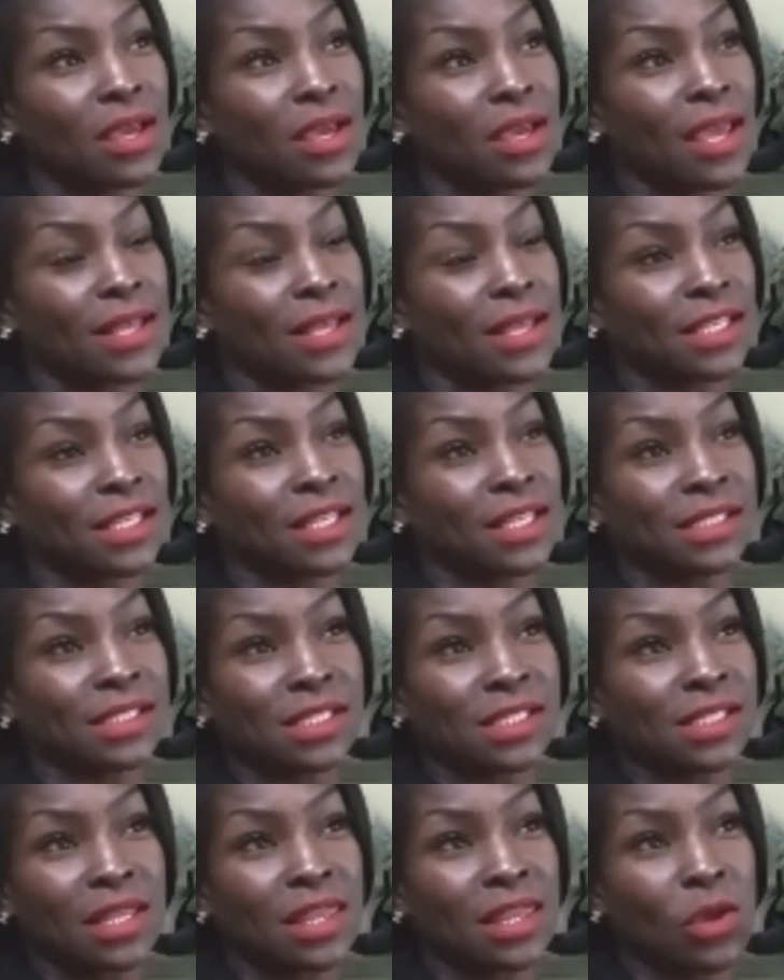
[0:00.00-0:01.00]
and see, this
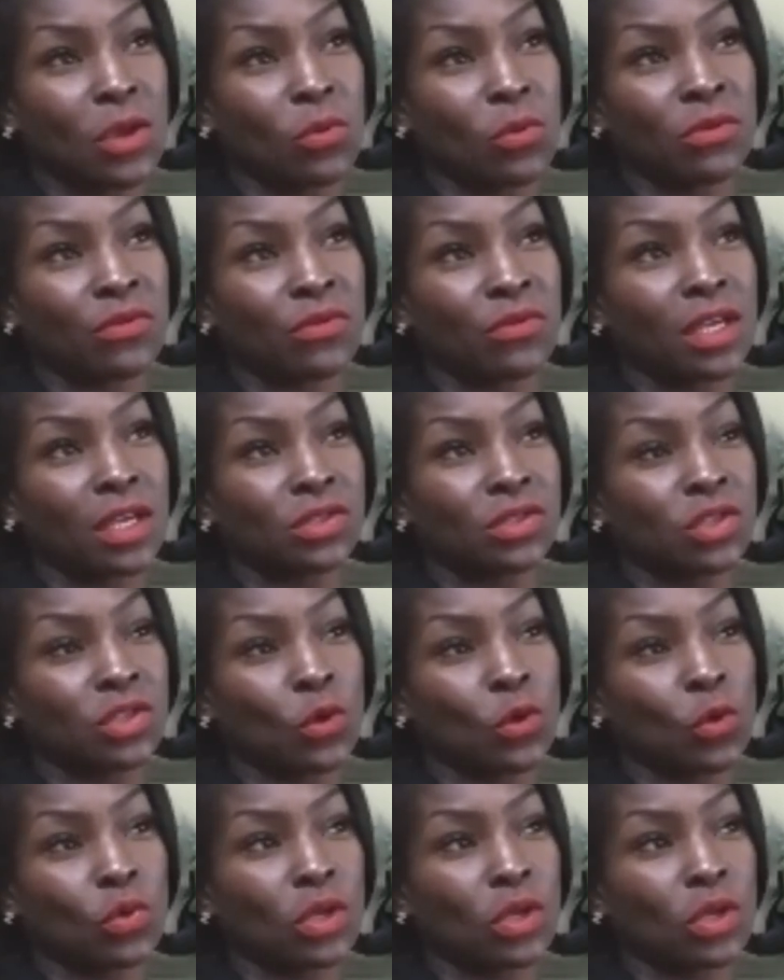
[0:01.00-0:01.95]
is the thing with vegan too.